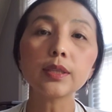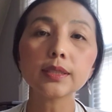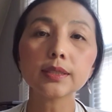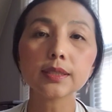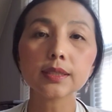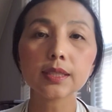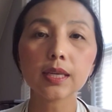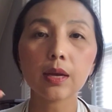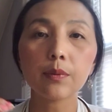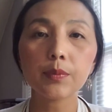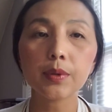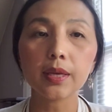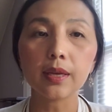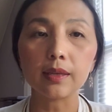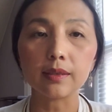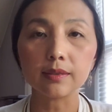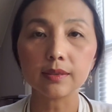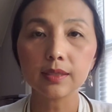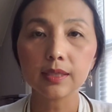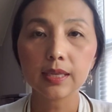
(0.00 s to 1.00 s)
it to come
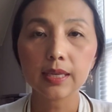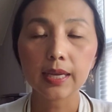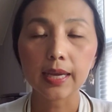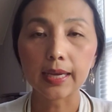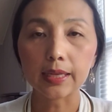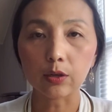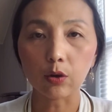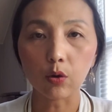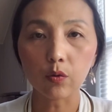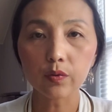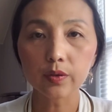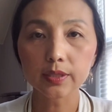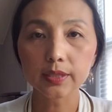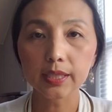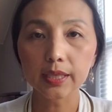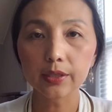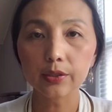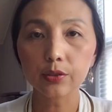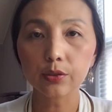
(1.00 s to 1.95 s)
in and overtake